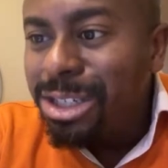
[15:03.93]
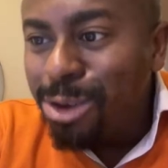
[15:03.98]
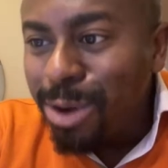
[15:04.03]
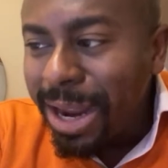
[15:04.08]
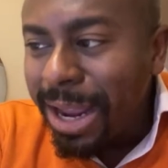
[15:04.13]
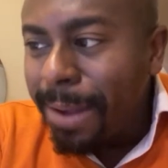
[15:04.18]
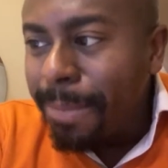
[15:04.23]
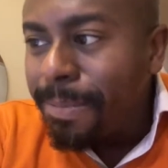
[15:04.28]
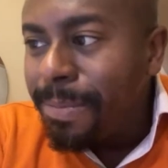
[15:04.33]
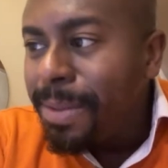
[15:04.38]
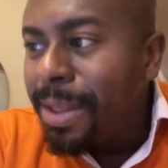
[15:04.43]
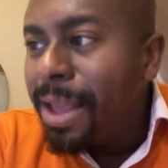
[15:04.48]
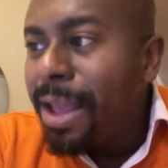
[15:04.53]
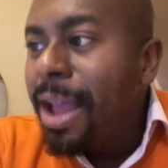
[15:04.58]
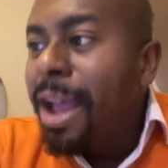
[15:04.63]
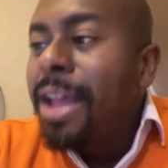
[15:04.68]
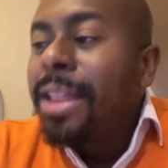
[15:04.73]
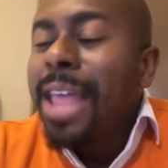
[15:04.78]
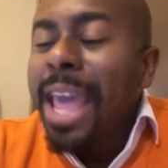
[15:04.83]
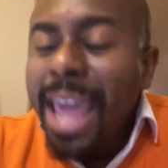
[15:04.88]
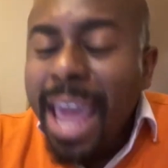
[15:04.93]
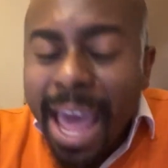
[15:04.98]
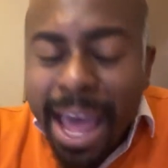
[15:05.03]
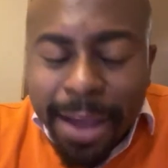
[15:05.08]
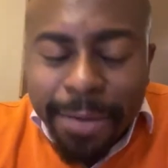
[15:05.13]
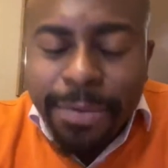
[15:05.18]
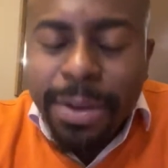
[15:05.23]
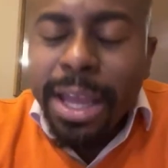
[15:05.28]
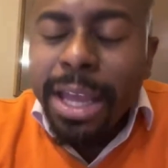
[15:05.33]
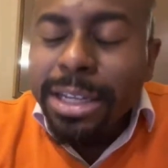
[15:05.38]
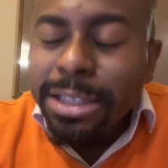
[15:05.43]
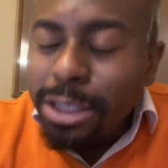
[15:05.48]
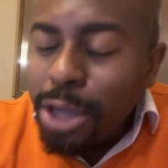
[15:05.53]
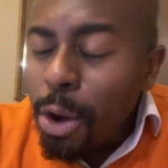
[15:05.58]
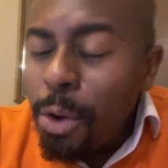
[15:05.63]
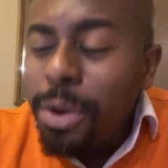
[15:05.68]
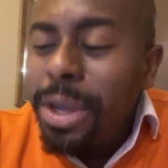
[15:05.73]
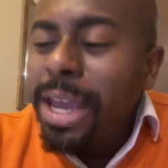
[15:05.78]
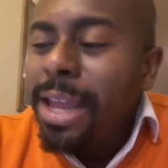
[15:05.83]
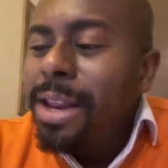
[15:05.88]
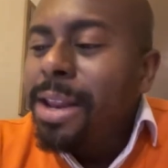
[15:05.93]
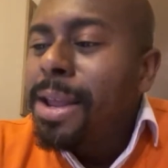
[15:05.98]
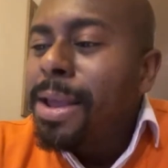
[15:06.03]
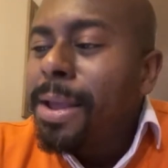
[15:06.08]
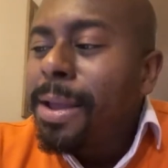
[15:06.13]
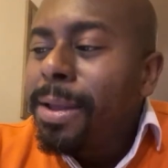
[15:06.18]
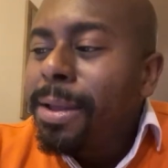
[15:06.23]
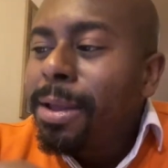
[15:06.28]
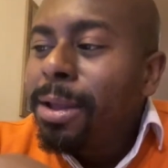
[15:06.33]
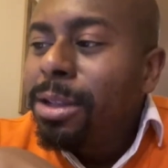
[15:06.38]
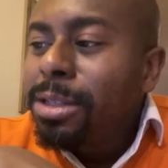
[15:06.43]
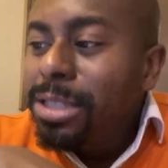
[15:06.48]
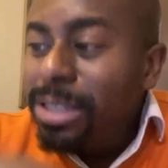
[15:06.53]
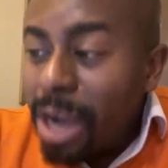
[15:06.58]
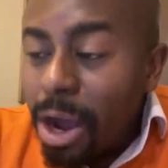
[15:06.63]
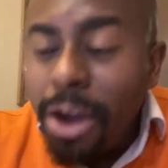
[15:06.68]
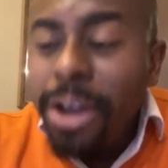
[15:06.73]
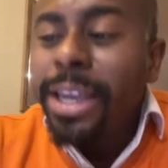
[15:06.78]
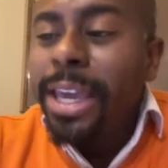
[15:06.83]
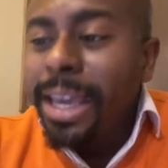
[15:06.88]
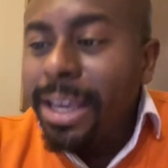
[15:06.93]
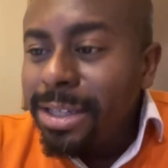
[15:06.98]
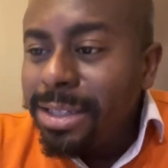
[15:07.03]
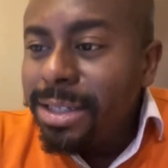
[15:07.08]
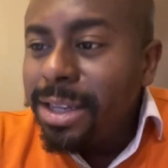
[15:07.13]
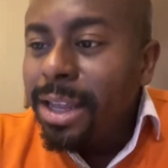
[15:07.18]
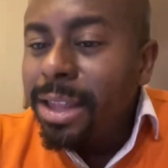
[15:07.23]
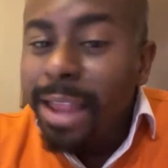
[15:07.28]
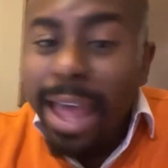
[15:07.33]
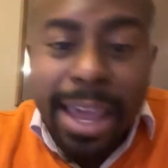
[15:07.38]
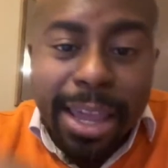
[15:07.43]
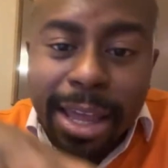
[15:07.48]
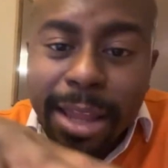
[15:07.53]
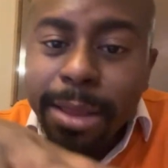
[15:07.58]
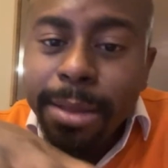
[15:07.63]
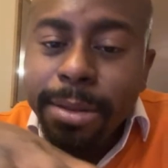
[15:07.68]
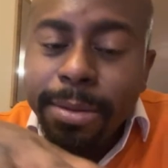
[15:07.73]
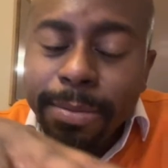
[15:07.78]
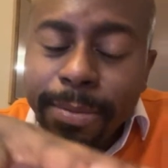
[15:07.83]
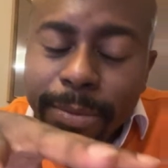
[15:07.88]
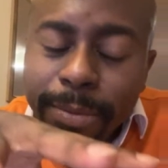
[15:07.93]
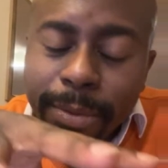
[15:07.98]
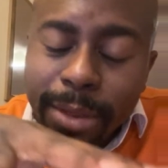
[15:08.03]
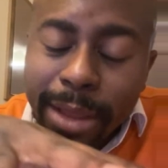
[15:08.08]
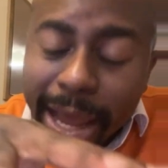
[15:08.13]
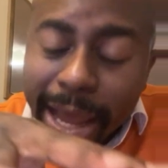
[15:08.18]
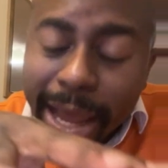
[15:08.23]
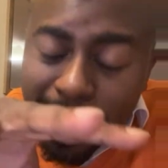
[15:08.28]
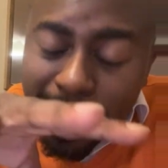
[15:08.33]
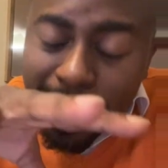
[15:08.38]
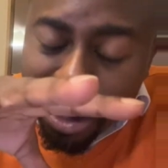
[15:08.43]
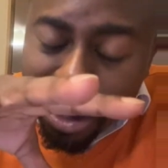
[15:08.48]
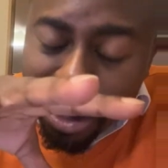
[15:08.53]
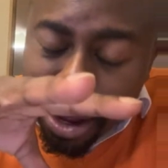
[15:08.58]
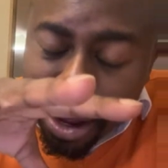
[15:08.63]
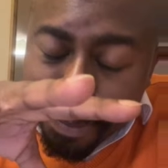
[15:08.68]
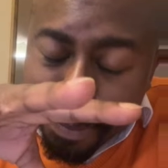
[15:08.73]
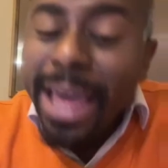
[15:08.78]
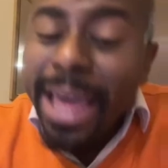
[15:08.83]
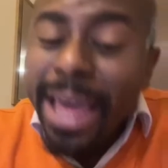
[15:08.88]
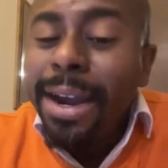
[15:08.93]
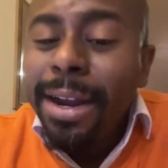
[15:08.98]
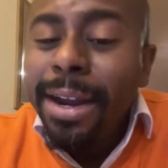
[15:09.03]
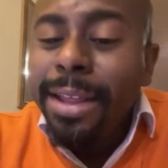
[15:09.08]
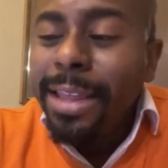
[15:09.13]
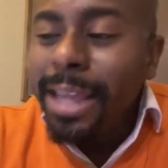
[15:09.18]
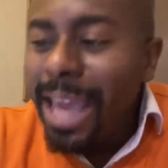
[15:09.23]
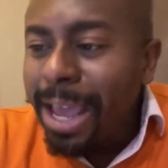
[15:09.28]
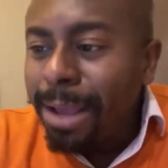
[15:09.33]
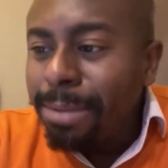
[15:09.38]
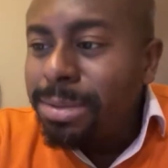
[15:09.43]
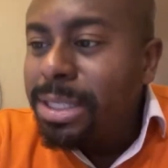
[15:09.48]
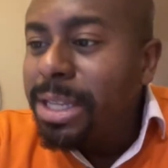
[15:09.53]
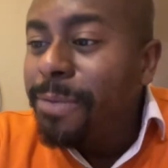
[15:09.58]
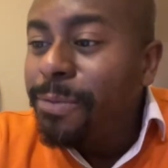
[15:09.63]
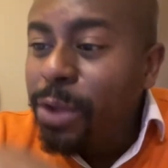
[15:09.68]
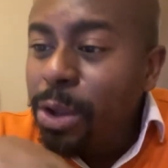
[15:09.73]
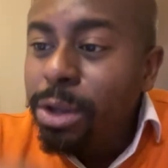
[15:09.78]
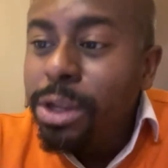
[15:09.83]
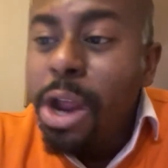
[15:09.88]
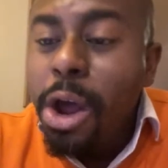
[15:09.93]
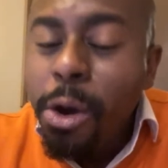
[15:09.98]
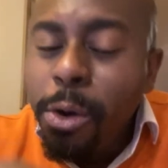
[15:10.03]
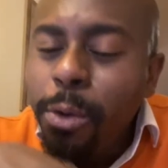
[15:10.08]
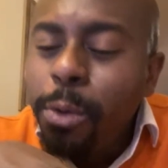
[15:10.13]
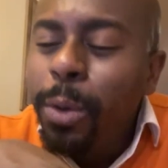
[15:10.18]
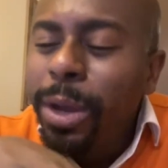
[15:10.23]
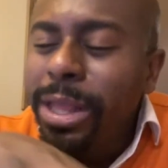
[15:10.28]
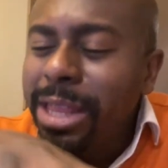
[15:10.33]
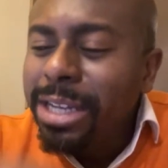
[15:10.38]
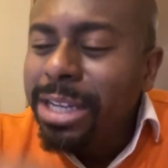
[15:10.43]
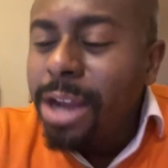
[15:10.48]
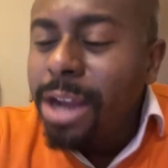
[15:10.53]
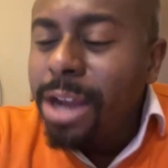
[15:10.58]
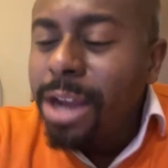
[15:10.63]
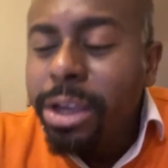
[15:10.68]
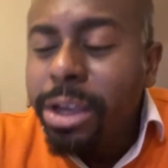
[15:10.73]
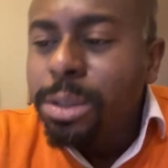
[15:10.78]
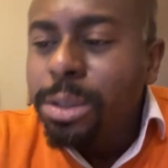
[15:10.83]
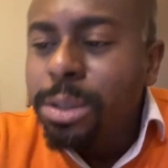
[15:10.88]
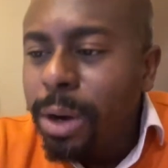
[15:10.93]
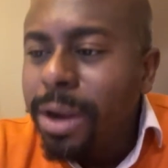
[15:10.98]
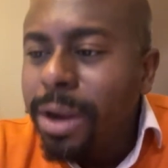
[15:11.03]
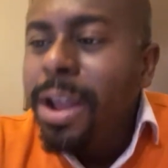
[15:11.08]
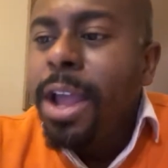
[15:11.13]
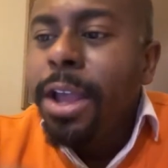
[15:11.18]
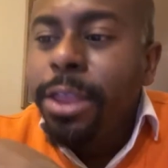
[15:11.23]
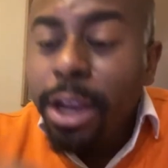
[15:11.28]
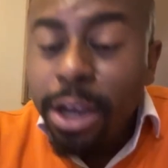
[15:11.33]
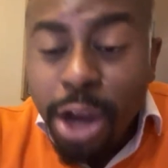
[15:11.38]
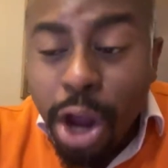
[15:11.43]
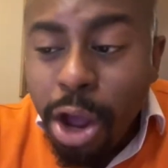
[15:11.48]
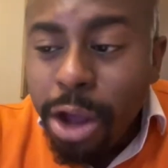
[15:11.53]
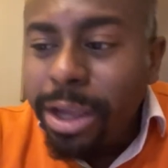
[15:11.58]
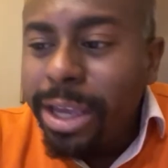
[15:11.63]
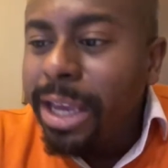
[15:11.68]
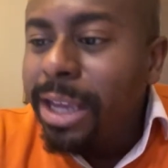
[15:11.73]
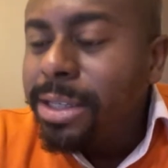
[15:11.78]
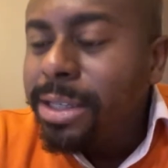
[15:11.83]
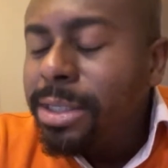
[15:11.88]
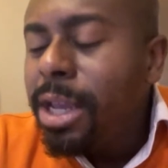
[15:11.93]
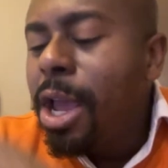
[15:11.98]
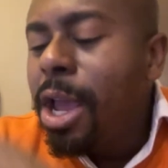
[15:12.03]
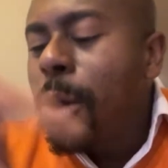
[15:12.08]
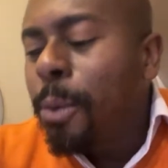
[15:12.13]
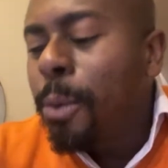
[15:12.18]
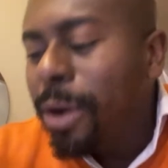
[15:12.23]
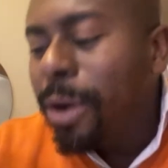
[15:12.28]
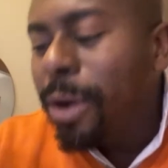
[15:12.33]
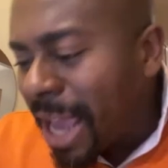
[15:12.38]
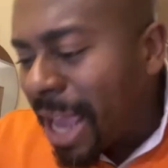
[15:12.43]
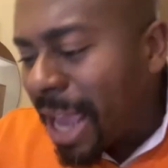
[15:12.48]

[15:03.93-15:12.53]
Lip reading: dream. They have token donkeys, like in Planet of the Apes. If you know what the donkeys were the